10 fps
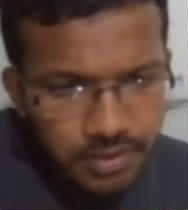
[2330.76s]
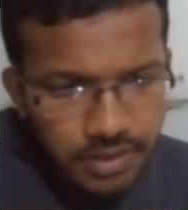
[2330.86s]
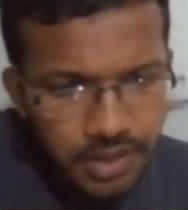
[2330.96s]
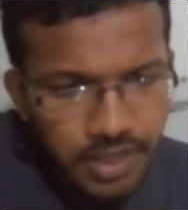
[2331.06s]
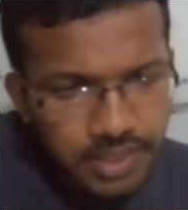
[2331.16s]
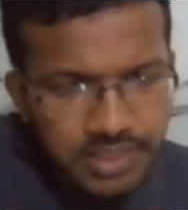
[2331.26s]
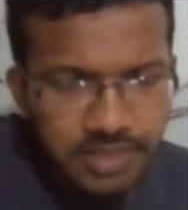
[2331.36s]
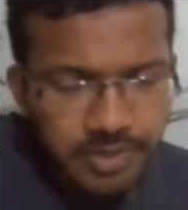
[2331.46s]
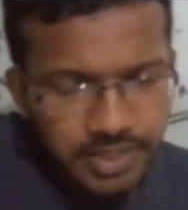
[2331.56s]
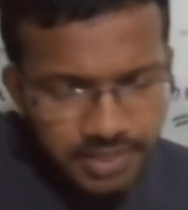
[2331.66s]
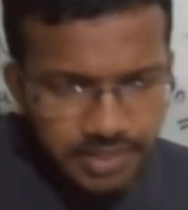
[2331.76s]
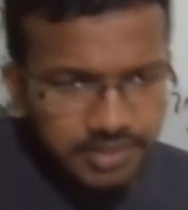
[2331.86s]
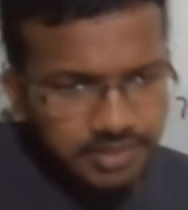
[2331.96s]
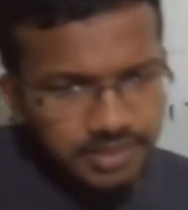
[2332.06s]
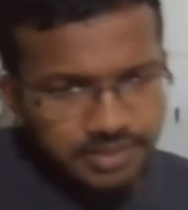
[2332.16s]
I estimate.
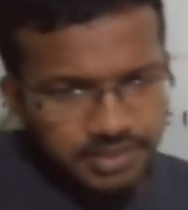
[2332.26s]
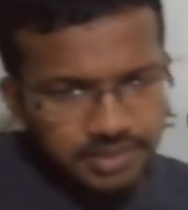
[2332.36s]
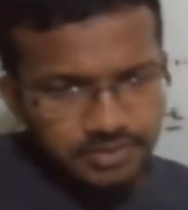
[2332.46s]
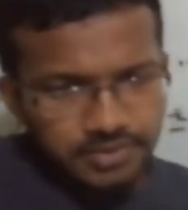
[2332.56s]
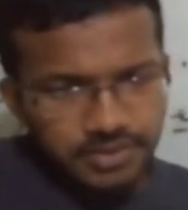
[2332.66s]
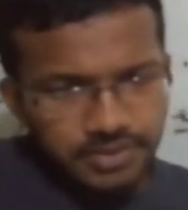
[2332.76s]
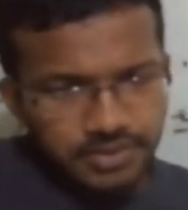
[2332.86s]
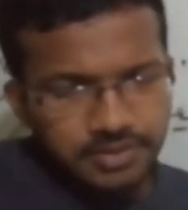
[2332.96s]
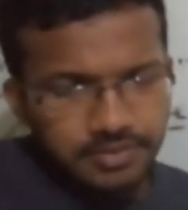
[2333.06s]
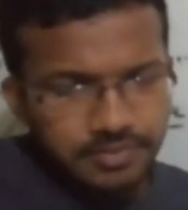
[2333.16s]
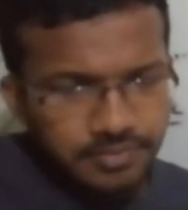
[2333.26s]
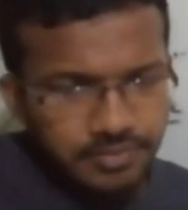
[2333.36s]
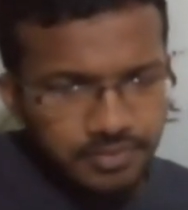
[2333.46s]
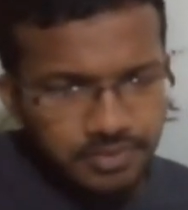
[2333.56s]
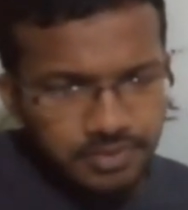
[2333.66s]
Wait,
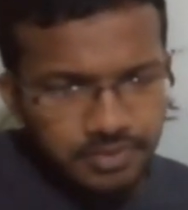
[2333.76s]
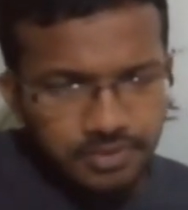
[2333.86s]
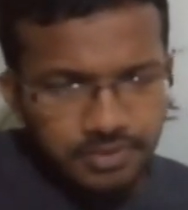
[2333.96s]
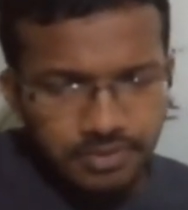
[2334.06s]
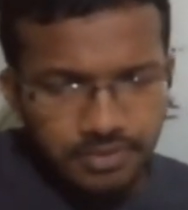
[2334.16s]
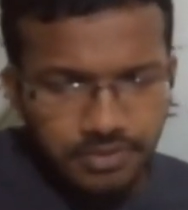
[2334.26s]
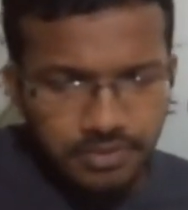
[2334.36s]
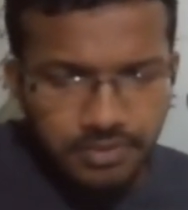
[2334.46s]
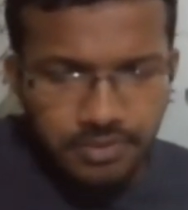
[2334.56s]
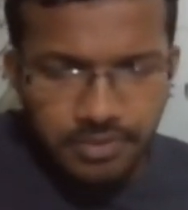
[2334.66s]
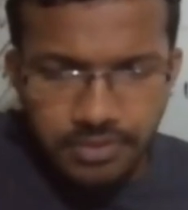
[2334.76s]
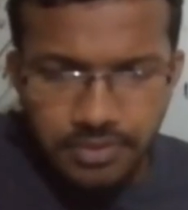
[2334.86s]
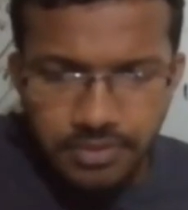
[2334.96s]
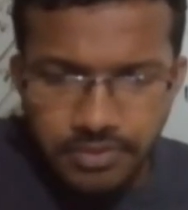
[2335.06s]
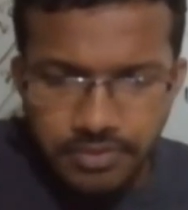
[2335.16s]
1
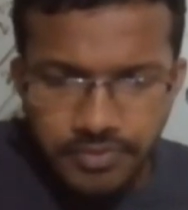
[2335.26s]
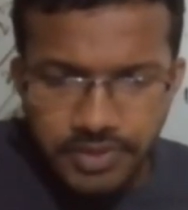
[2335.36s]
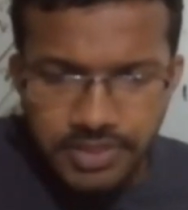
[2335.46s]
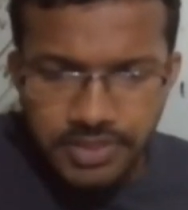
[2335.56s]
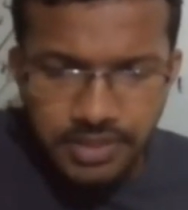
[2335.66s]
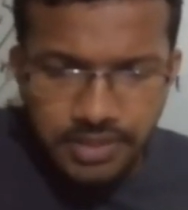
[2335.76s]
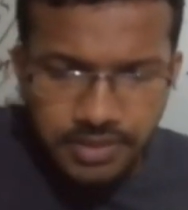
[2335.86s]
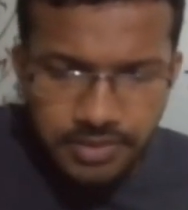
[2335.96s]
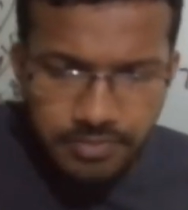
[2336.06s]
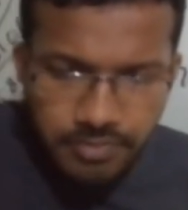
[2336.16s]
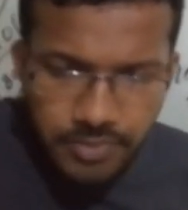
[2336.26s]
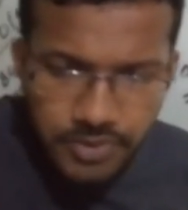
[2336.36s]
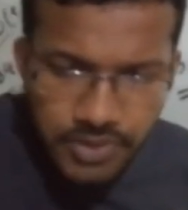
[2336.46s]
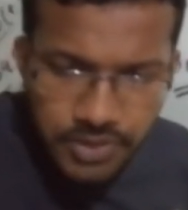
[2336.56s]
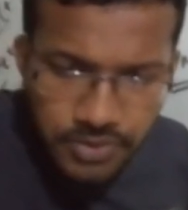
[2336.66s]
second. Let's
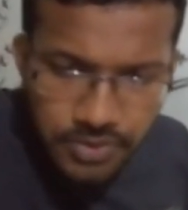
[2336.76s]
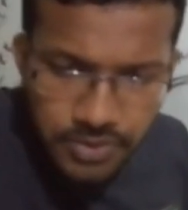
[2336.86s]
get it.